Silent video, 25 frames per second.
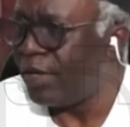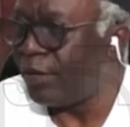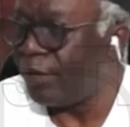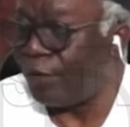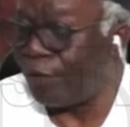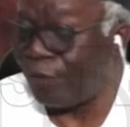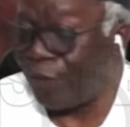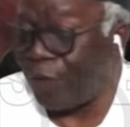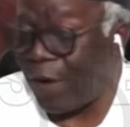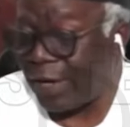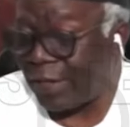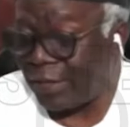
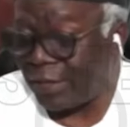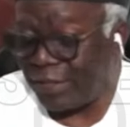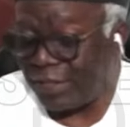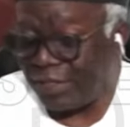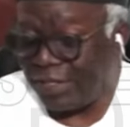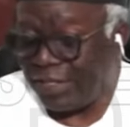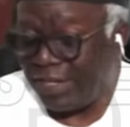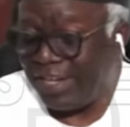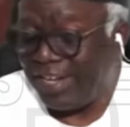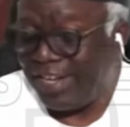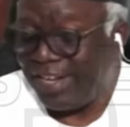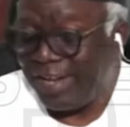in
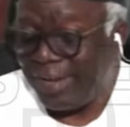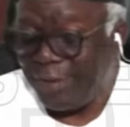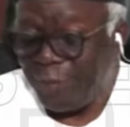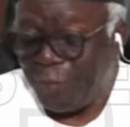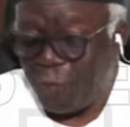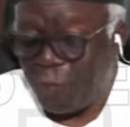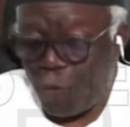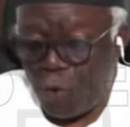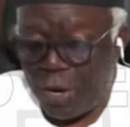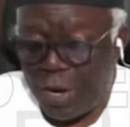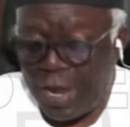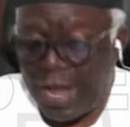fact,
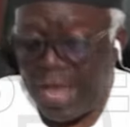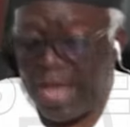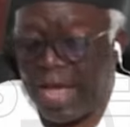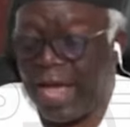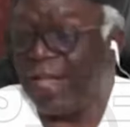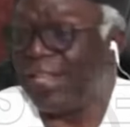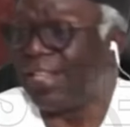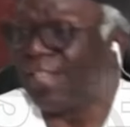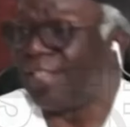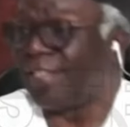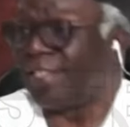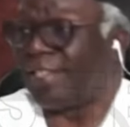
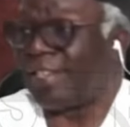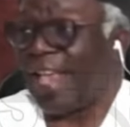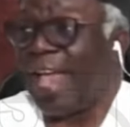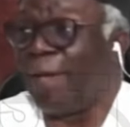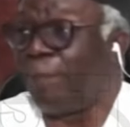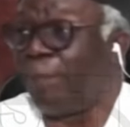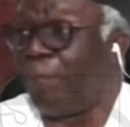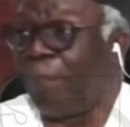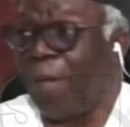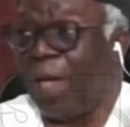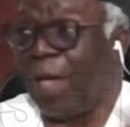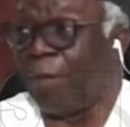where
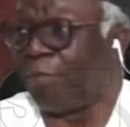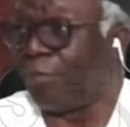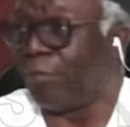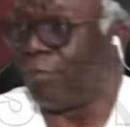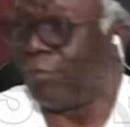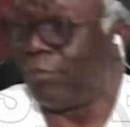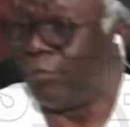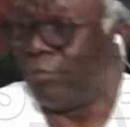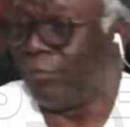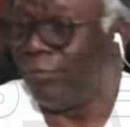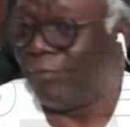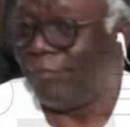SIPEM
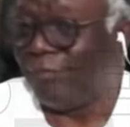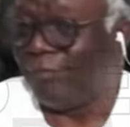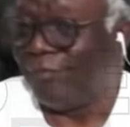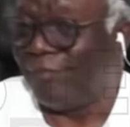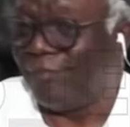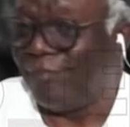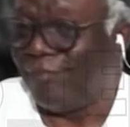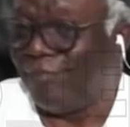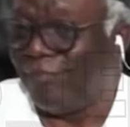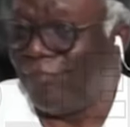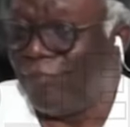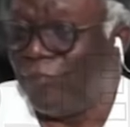
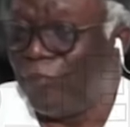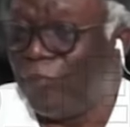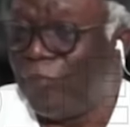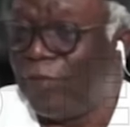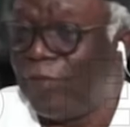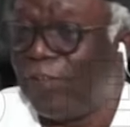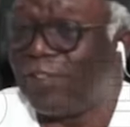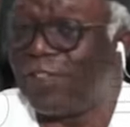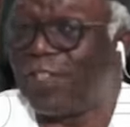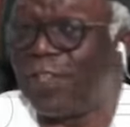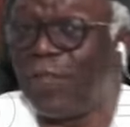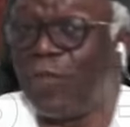
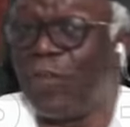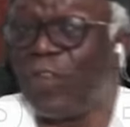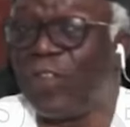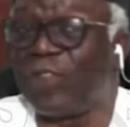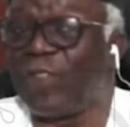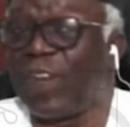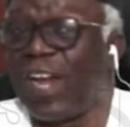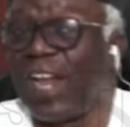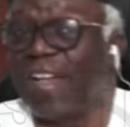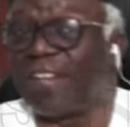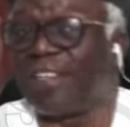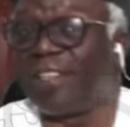is
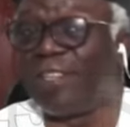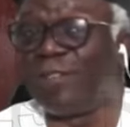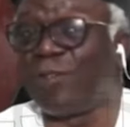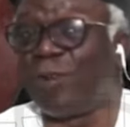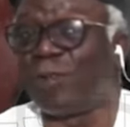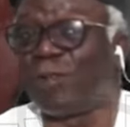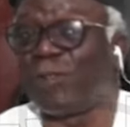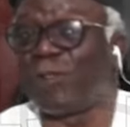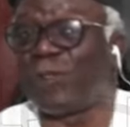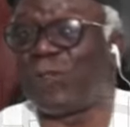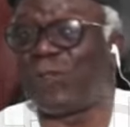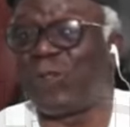even threatening
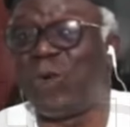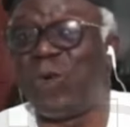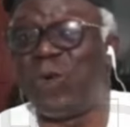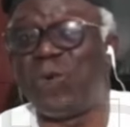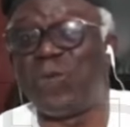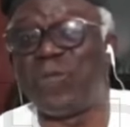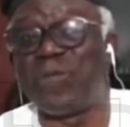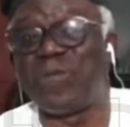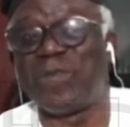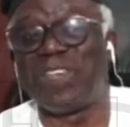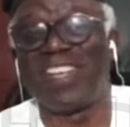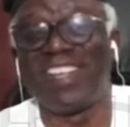to
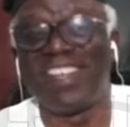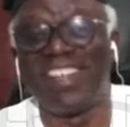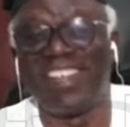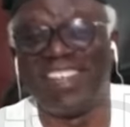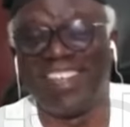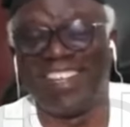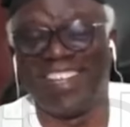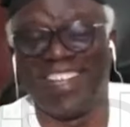sue me,